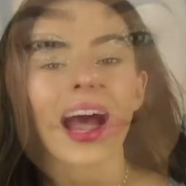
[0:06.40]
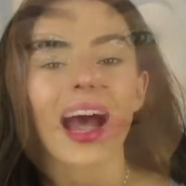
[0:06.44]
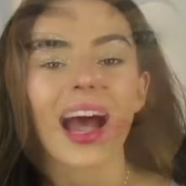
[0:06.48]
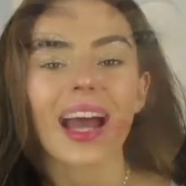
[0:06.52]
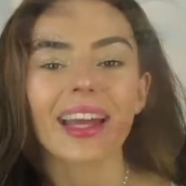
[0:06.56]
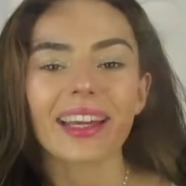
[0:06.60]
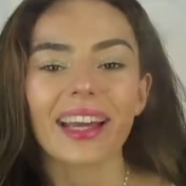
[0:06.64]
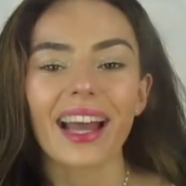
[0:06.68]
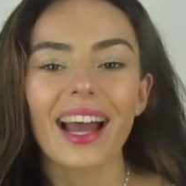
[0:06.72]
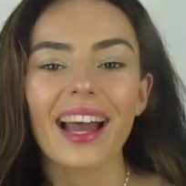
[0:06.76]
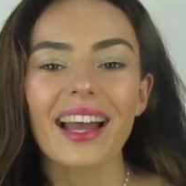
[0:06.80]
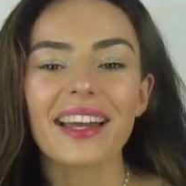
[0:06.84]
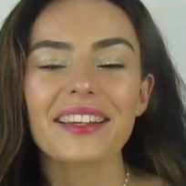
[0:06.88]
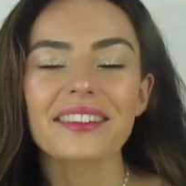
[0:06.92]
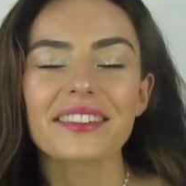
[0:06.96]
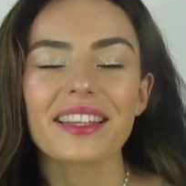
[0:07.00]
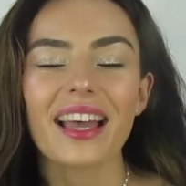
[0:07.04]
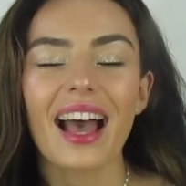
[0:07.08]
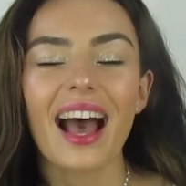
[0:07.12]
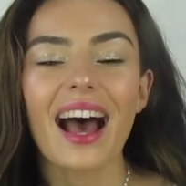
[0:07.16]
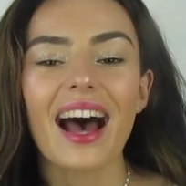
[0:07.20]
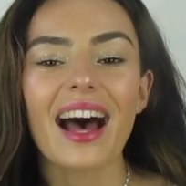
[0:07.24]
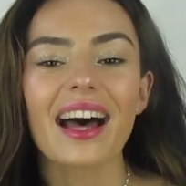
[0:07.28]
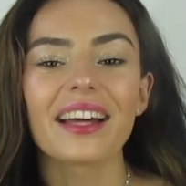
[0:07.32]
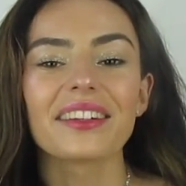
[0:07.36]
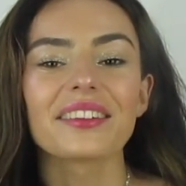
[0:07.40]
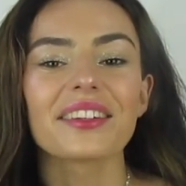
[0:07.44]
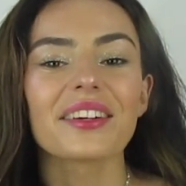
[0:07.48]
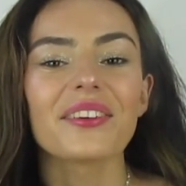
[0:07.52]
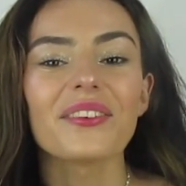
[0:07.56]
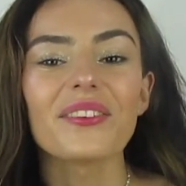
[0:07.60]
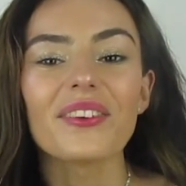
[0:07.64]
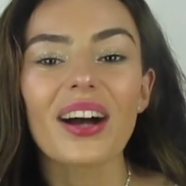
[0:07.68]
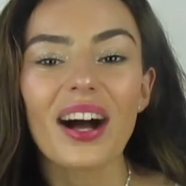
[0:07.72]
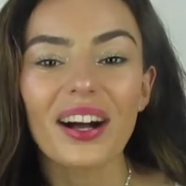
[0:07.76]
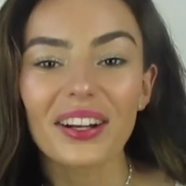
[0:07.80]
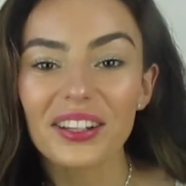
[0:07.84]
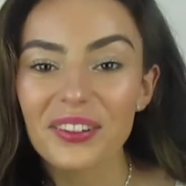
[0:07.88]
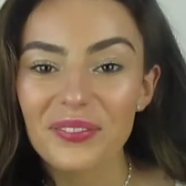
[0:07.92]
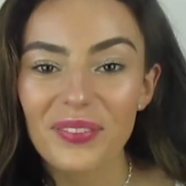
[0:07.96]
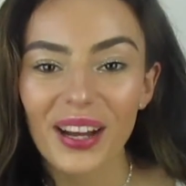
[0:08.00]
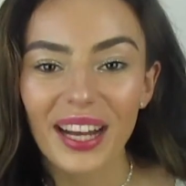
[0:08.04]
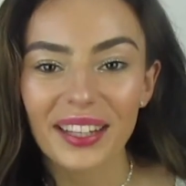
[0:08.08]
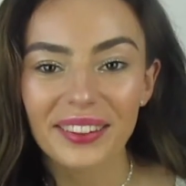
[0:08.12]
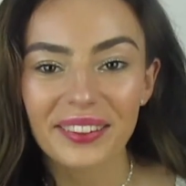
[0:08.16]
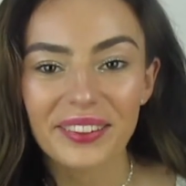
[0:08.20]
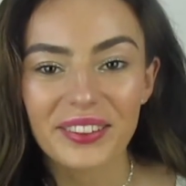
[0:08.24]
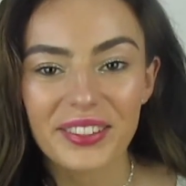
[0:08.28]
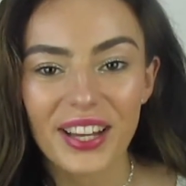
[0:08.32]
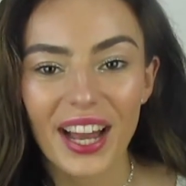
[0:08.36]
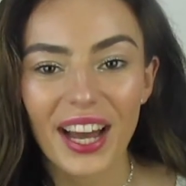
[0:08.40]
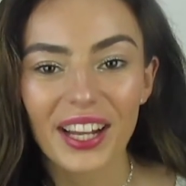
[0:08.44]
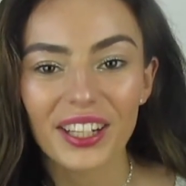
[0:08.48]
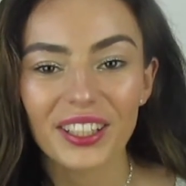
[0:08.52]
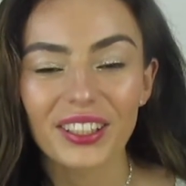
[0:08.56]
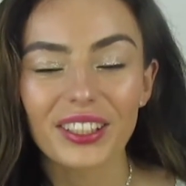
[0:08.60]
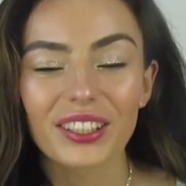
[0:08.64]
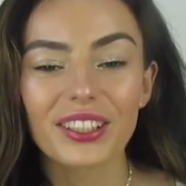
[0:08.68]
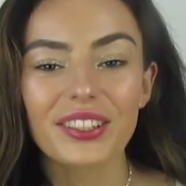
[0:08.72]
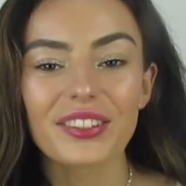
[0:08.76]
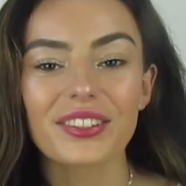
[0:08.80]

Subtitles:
Hi guys, and welcome back to the channel.